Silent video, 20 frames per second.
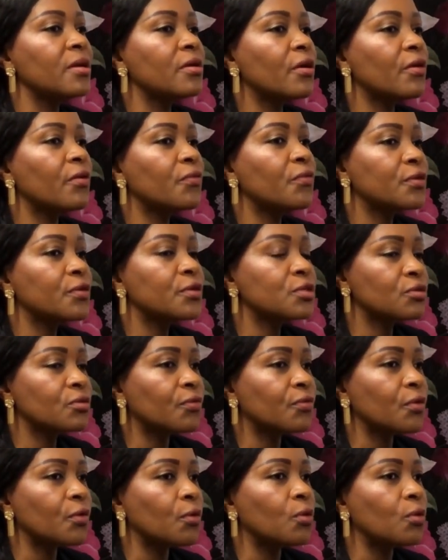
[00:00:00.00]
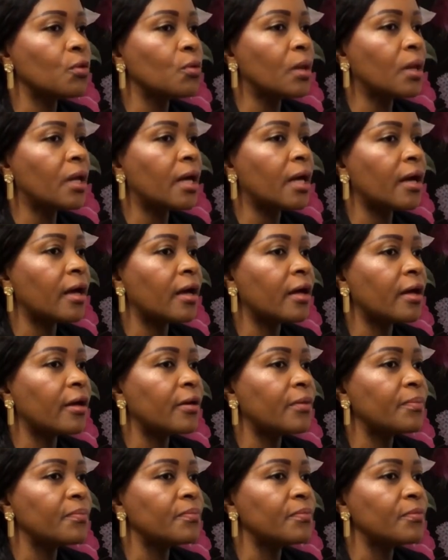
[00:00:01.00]
First of all,
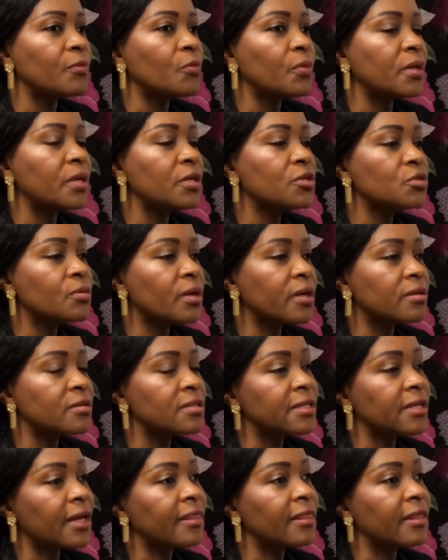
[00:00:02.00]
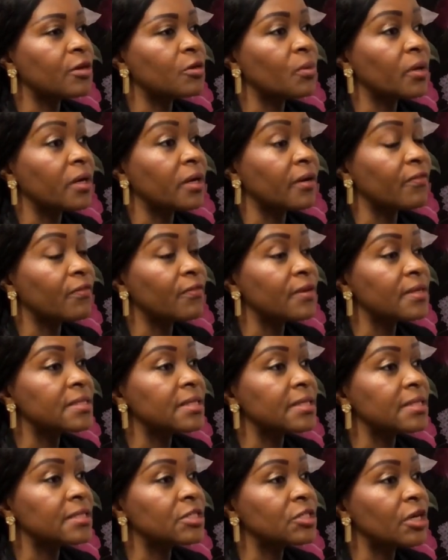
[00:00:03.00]
we need to understand that we're in a fixed
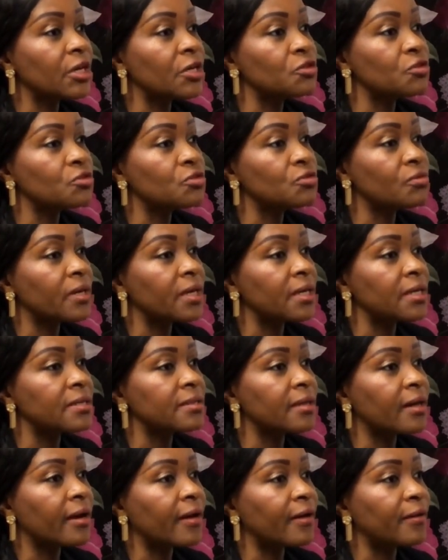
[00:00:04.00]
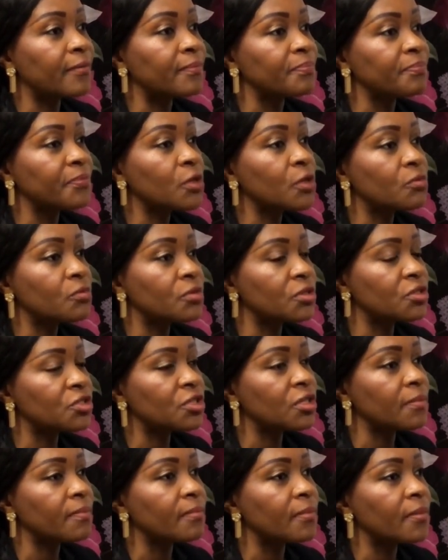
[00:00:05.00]
exchange rate
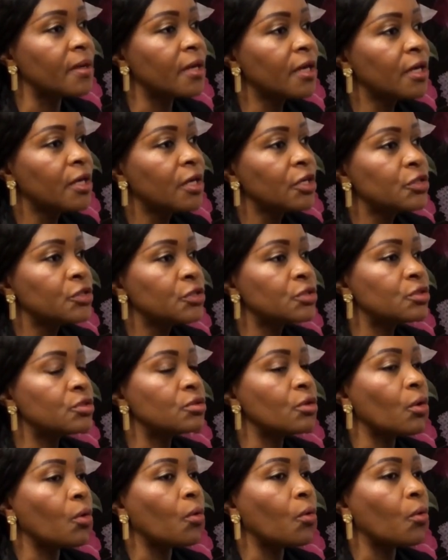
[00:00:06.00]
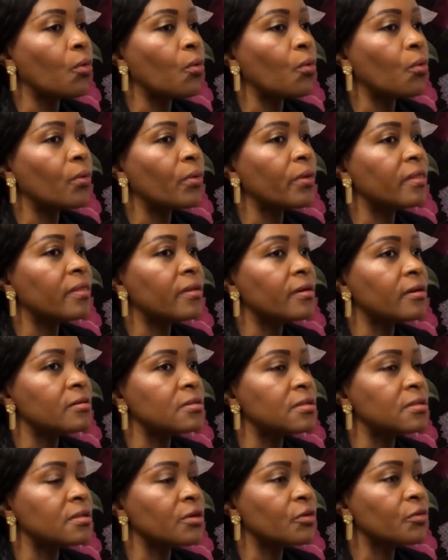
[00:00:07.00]
regime. So
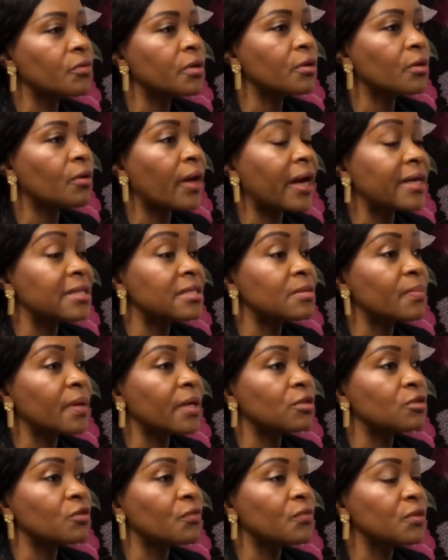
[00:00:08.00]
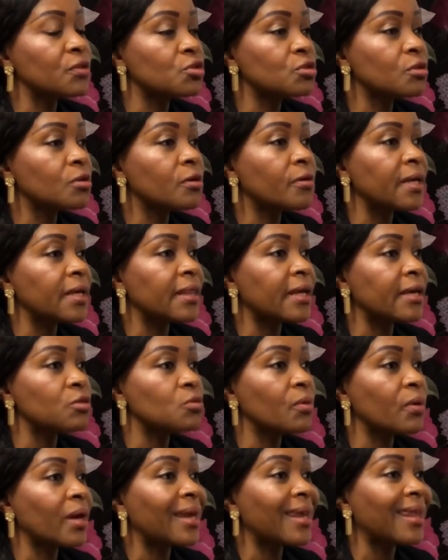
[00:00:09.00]
there's the critical aspect of ensuring
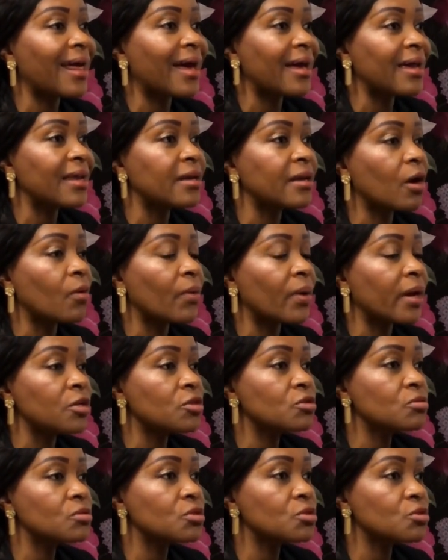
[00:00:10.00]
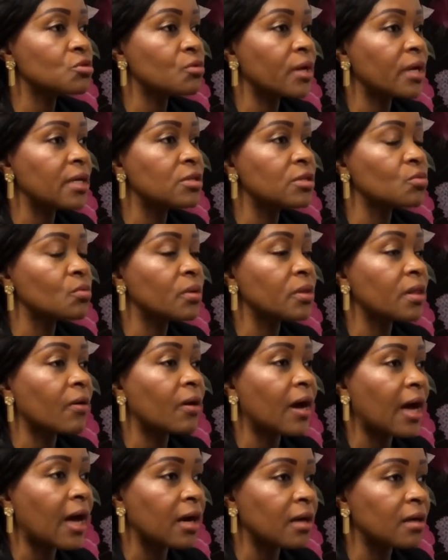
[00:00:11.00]
that we align our interest rates with
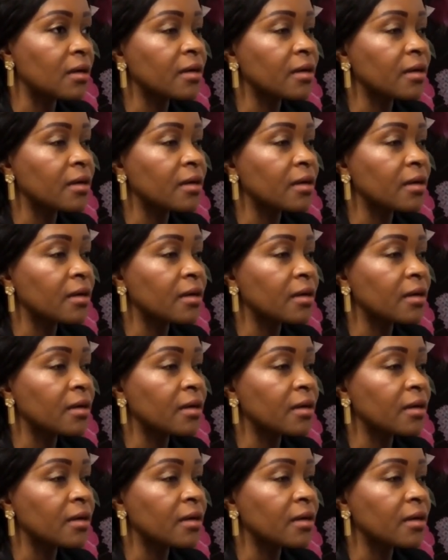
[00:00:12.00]
our anchor